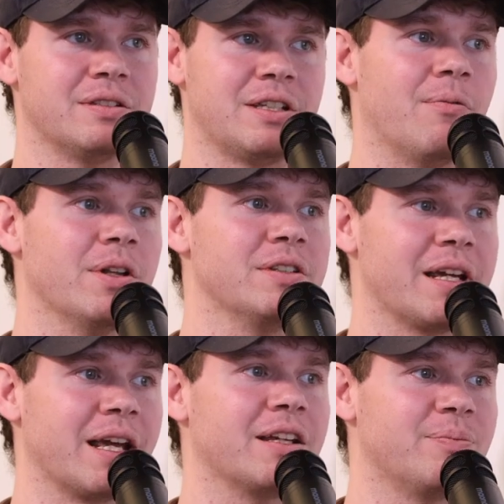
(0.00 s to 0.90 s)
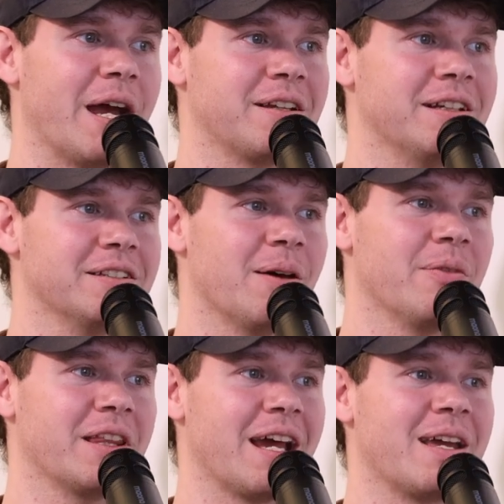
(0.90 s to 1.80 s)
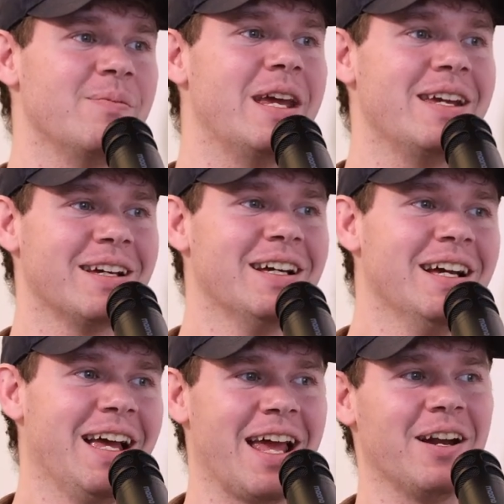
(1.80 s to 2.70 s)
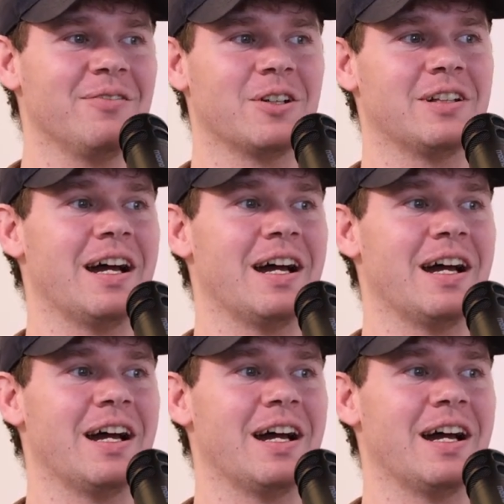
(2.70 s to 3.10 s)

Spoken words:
someone's like expecting something that can be handed off to a